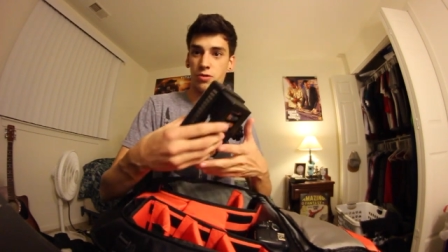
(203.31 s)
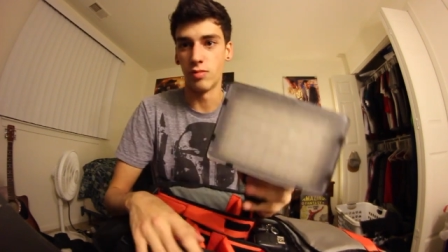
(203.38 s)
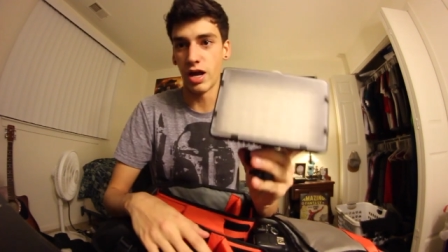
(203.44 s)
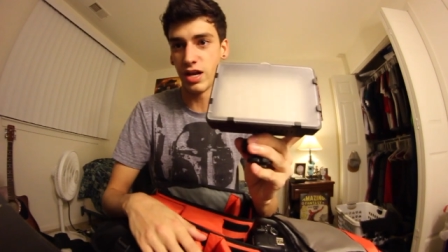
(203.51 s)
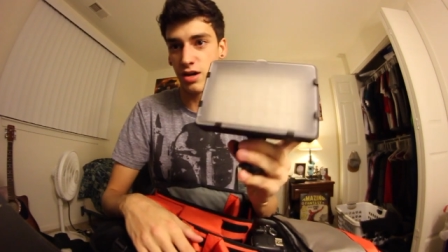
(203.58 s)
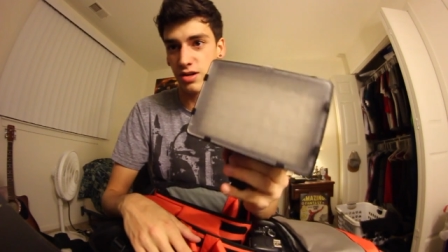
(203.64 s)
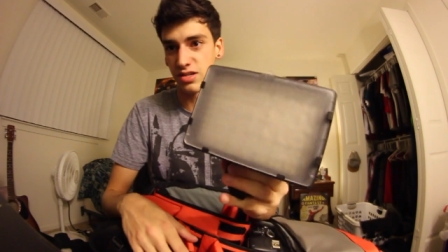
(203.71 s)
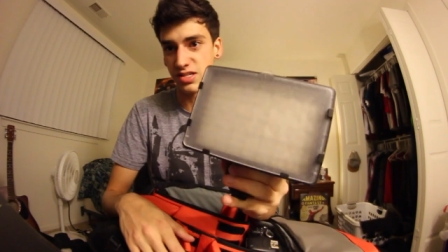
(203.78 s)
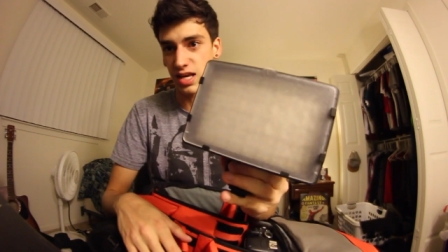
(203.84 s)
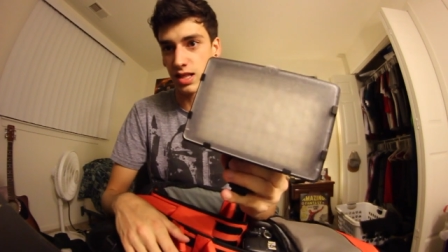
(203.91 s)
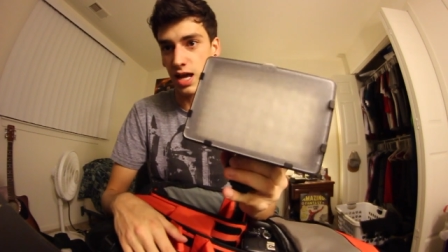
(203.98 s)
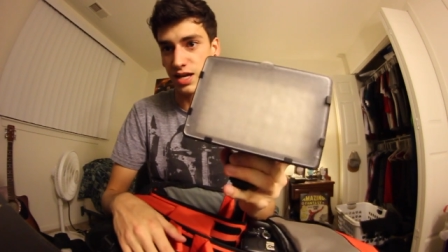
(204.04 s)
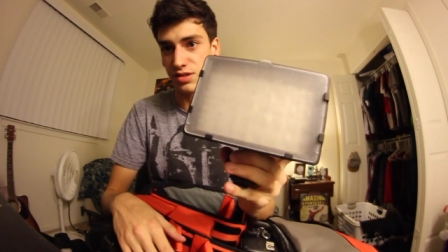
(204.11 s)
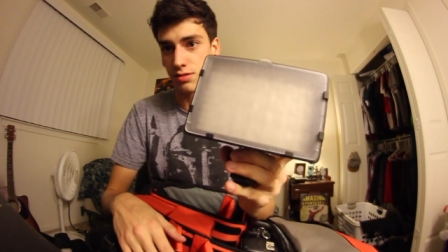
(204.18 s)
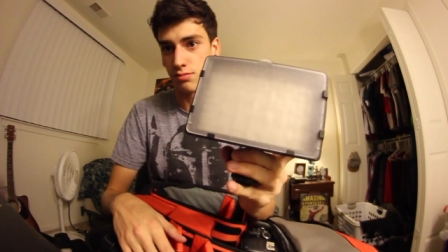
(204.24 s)
Right here is a
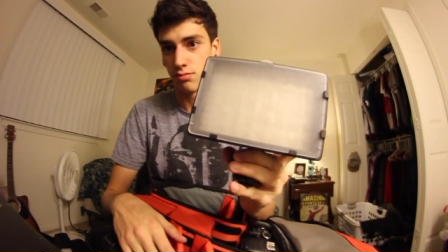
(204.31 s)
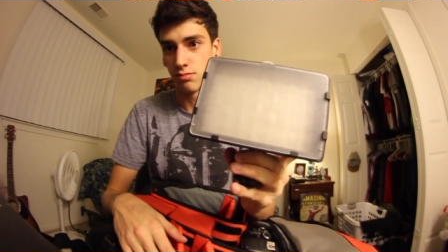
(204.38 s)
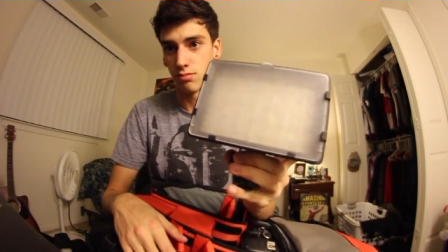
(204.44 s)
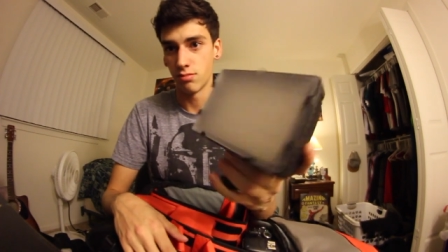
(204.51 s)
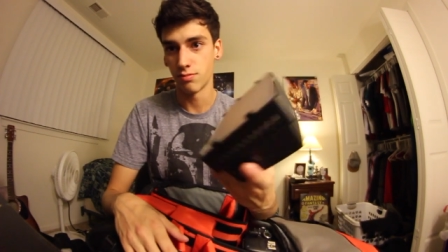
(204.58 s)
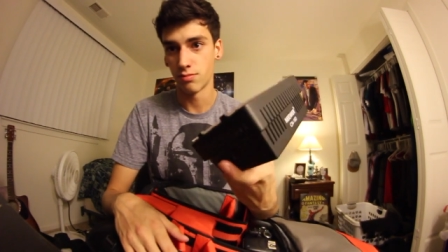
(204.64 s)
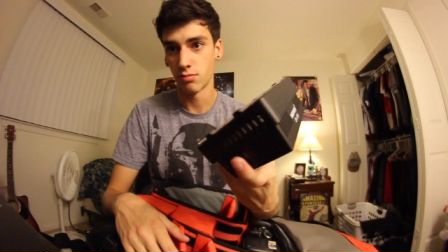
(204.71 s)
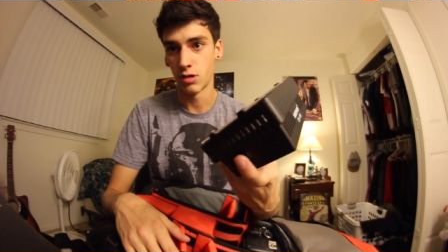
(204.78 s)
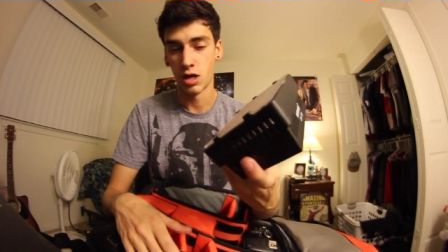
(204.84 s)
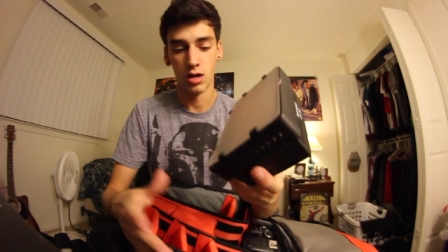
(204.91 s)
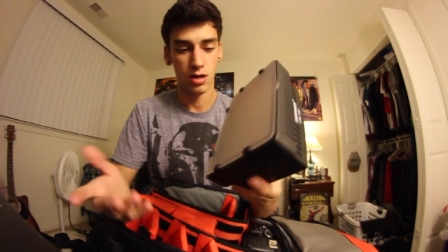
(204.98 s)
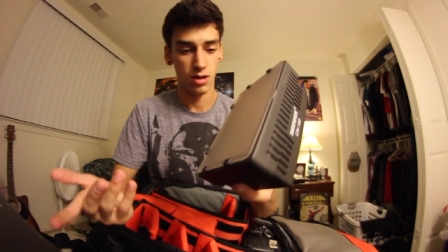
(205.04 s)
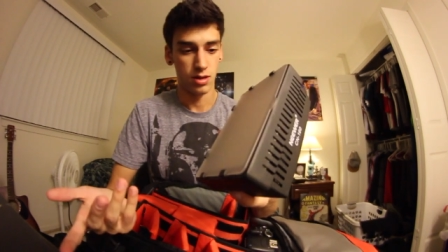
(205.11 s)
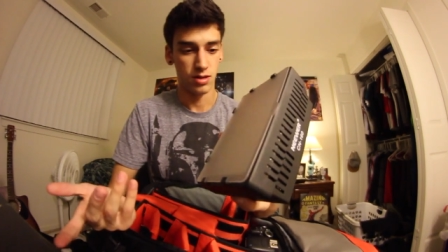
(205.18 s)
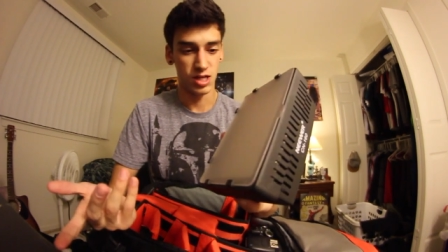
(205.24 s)
light.
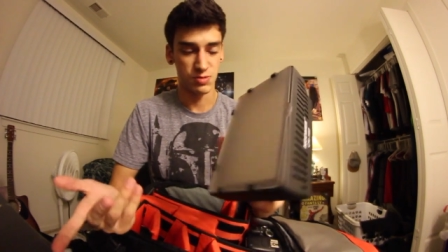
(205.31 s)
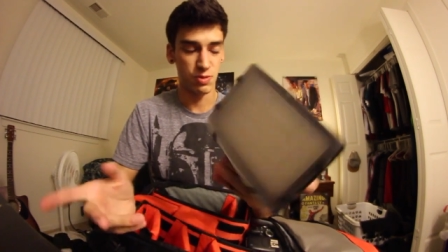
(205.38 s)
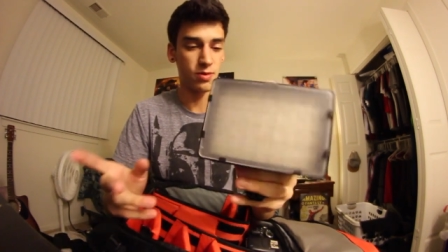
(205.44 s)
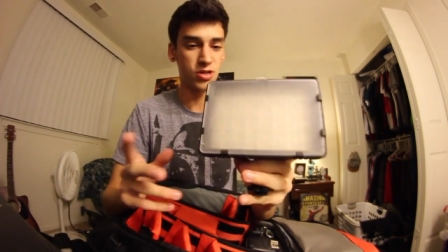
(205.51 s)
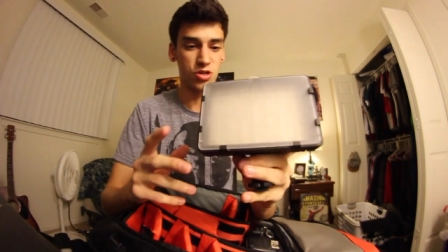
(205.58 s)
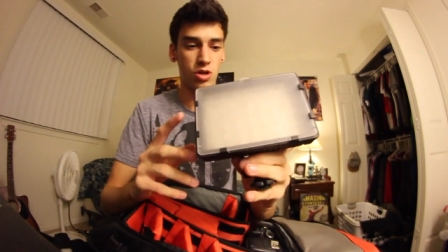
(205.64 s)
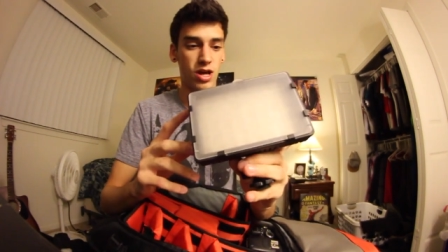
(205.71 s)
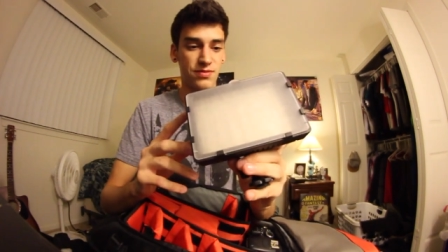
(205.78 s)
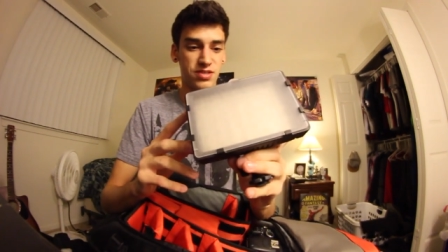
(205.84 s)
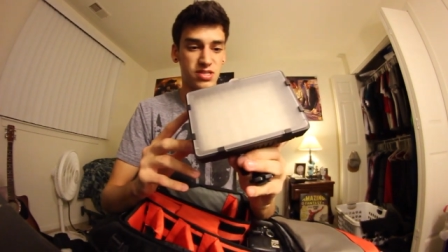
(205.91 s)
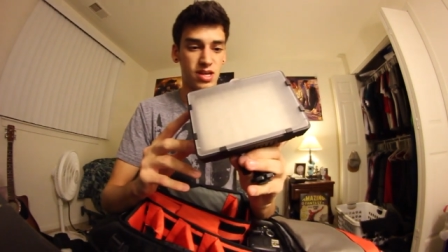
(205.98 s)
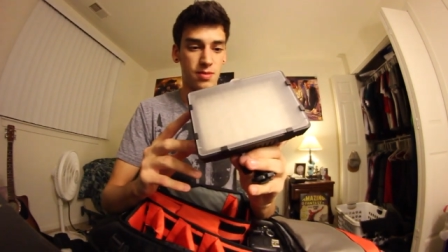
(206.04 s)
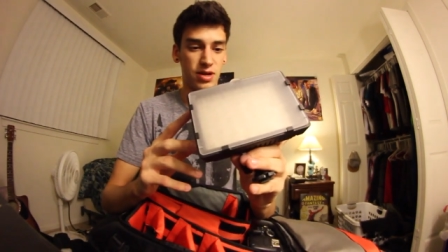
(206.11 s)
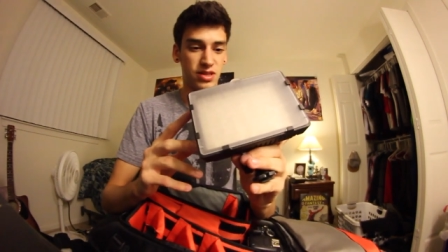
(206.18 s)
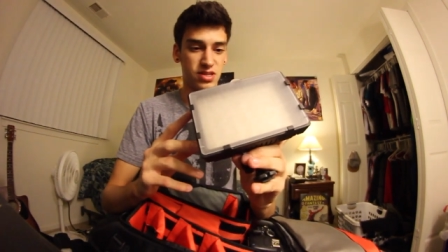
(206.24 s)
That's pretty much all I have to
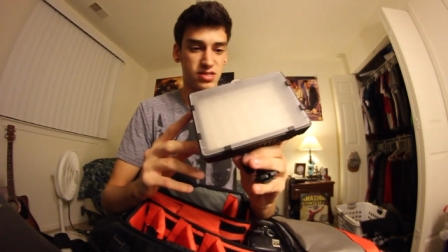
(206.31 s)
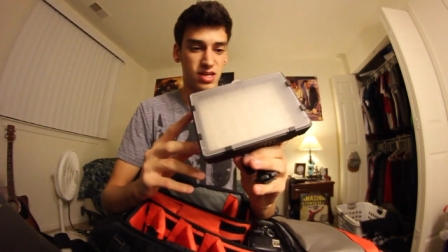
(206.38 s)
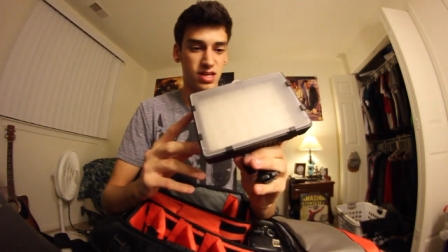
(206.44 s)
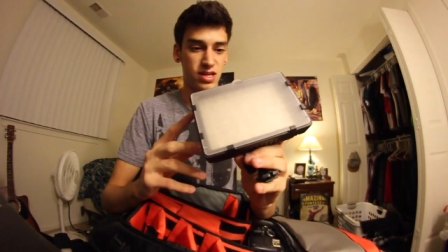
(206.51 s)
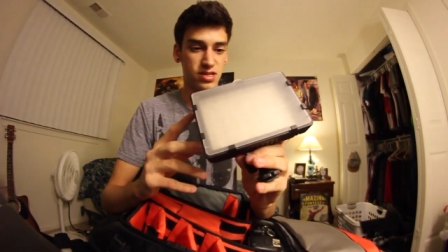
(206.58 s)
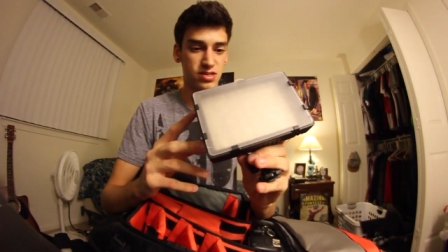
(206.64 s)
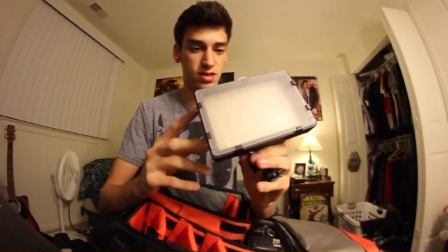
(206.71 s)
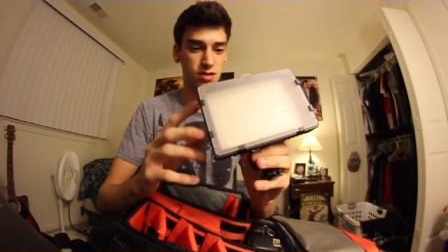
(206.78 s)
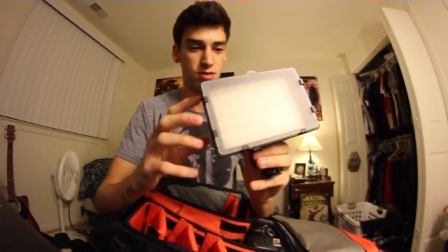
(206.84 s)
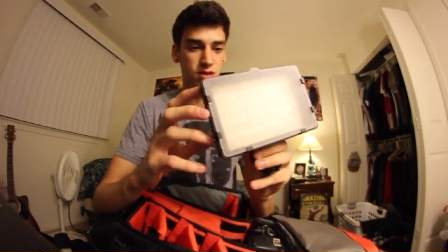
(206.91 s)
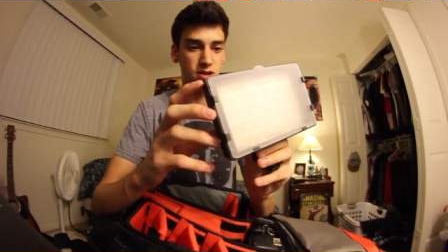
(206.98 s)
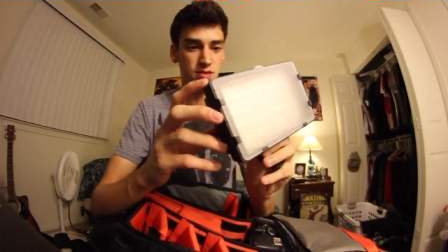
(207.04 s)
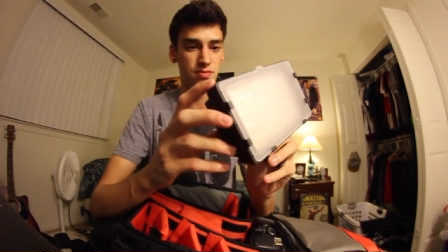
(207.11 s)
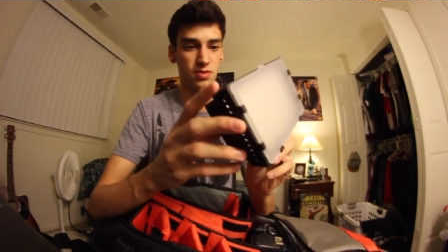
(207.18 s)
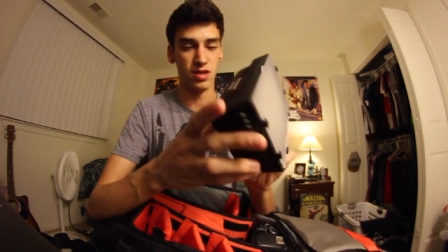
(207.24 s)
say about this. It is
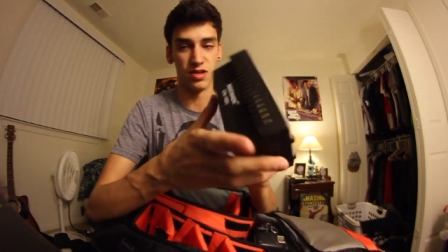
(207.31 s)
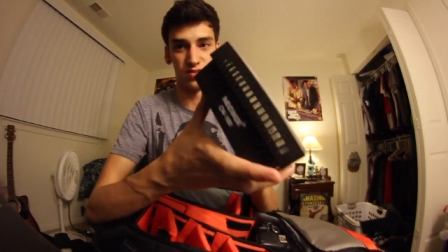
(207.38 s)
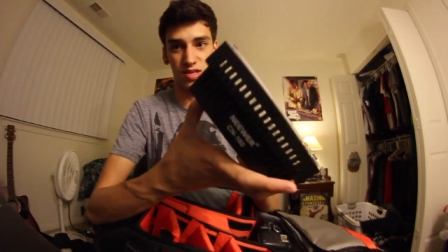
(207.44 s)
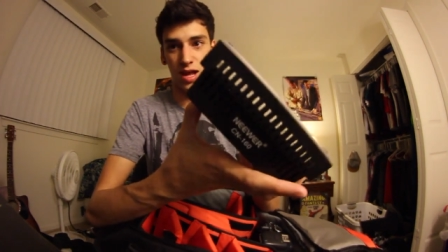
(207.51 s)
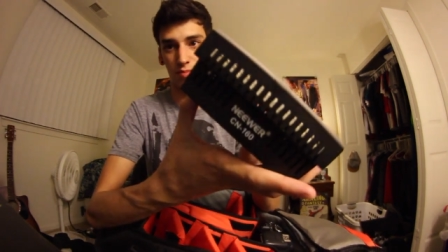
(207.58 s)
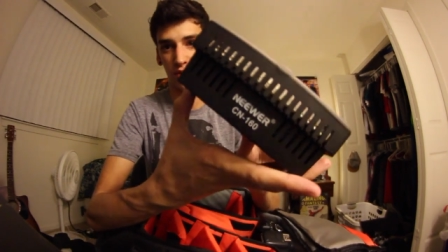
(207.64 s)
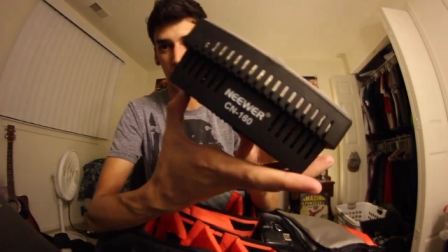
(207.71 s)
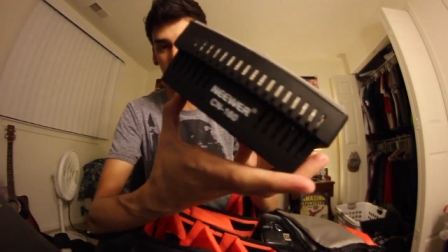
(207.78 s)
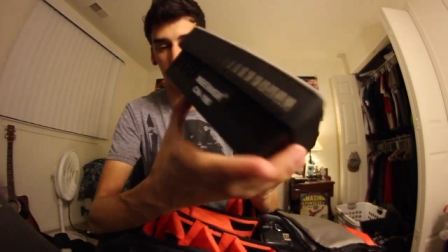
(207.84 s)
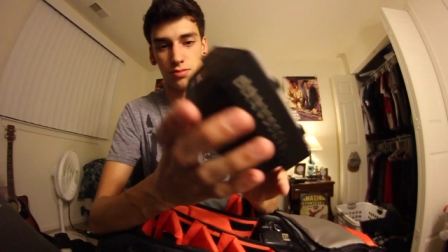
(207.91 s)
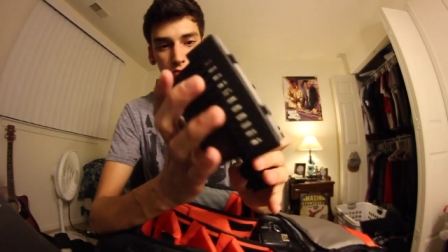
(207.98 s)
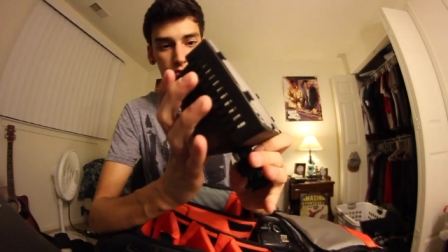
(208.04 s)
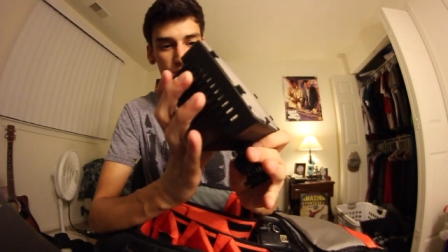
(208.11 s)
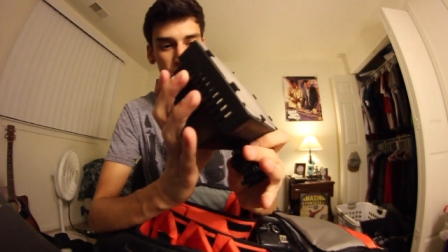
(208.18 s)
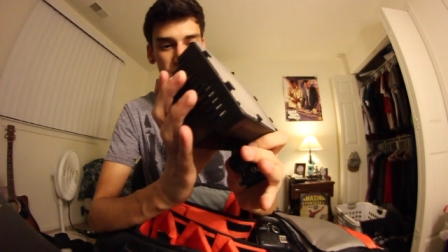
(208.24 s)
that brand.
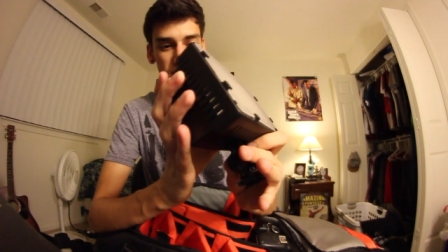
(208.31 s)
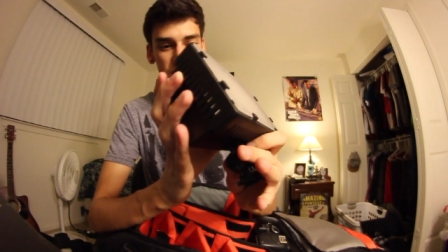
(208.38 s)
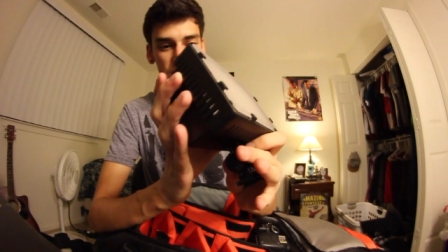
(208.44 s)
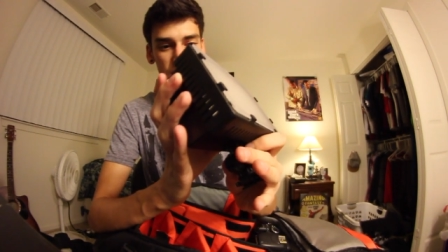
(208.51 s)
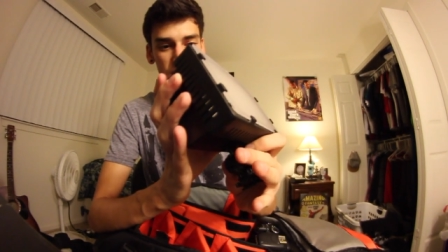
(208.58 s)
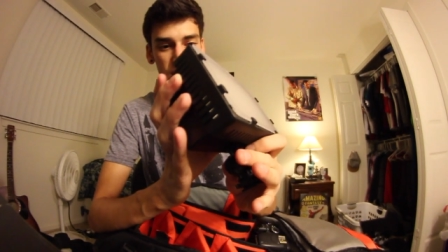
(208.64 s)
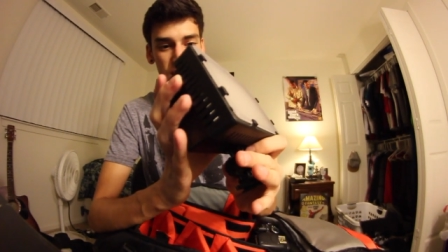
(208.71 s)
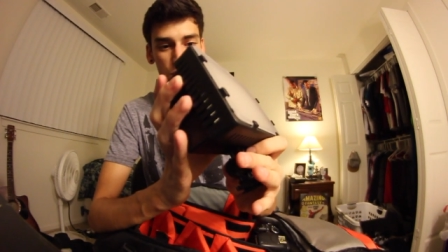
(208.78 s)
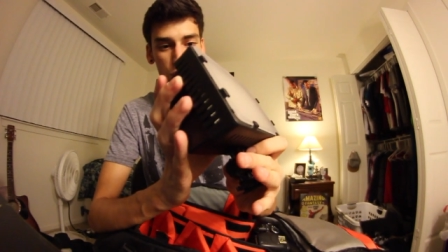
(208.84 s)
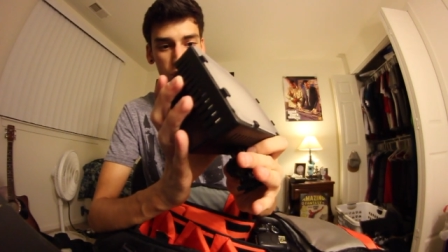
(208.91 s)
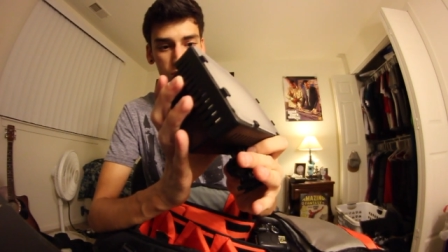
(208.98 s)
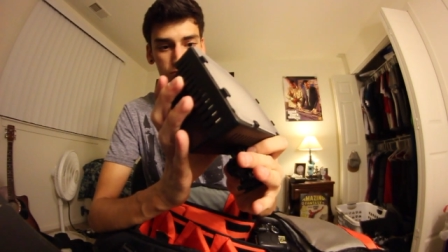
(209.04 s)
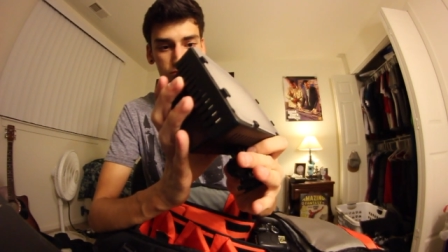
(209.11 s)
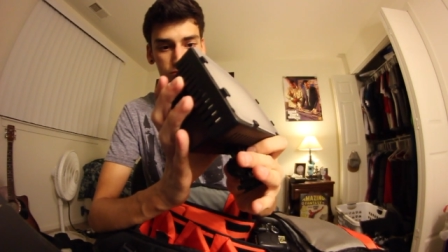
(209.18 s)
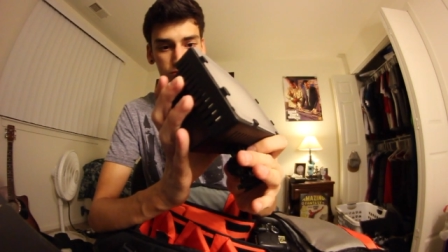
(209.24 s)
Neewer.